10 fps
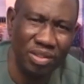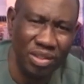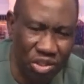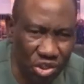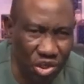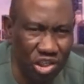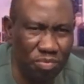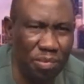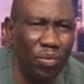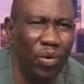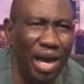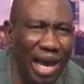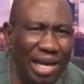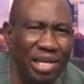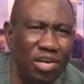Such people
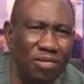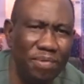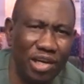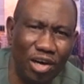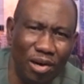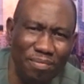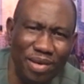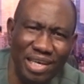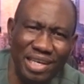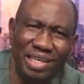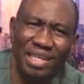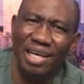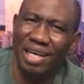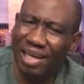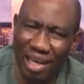end up becoming
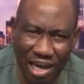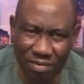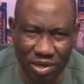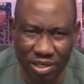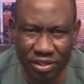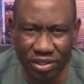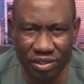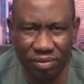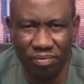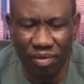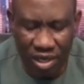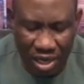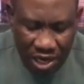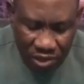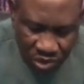liabilities.
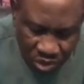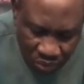And you don't